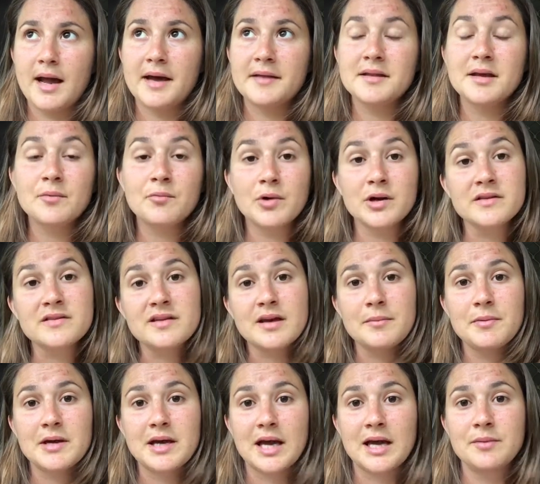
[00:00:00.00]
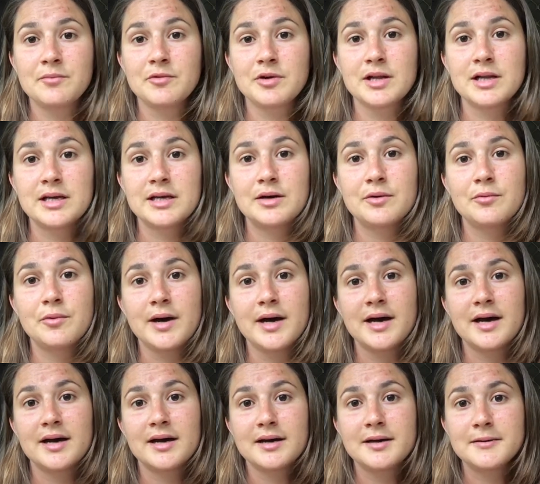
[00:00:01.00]
And then once I became really
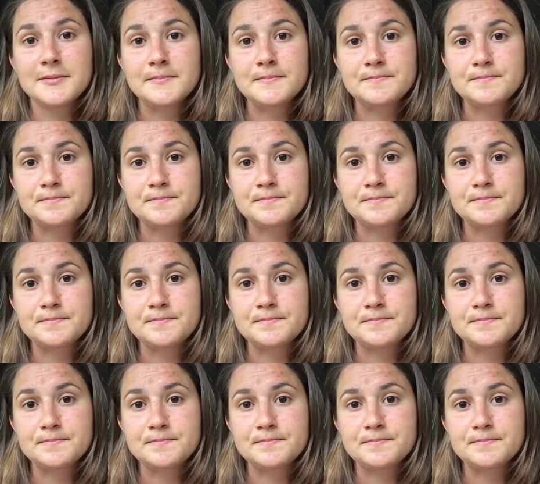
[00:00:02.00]
aware,